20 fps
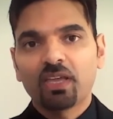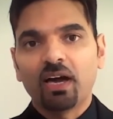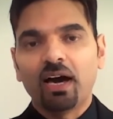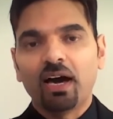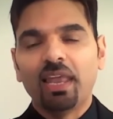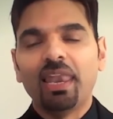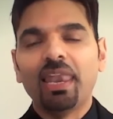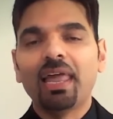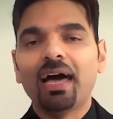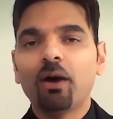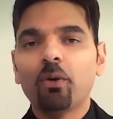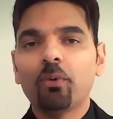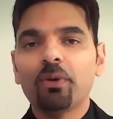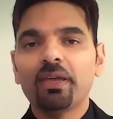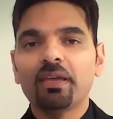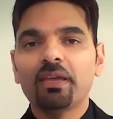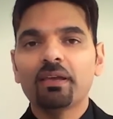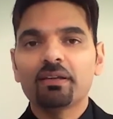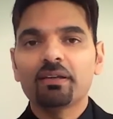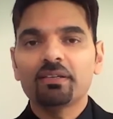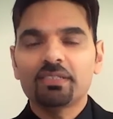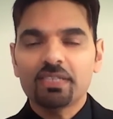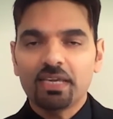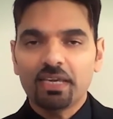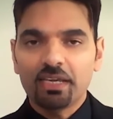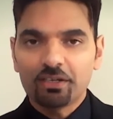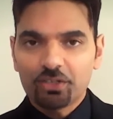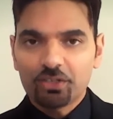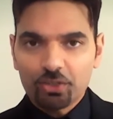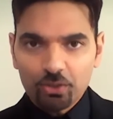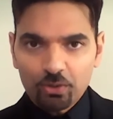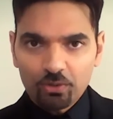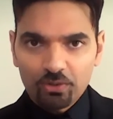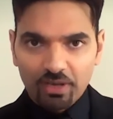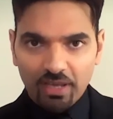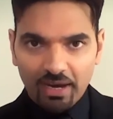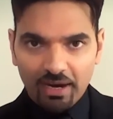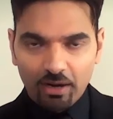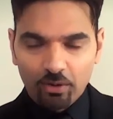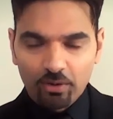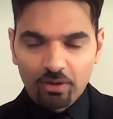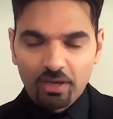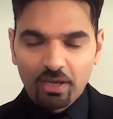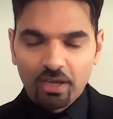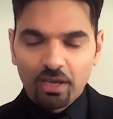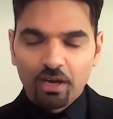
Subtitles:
allowing tier 2 now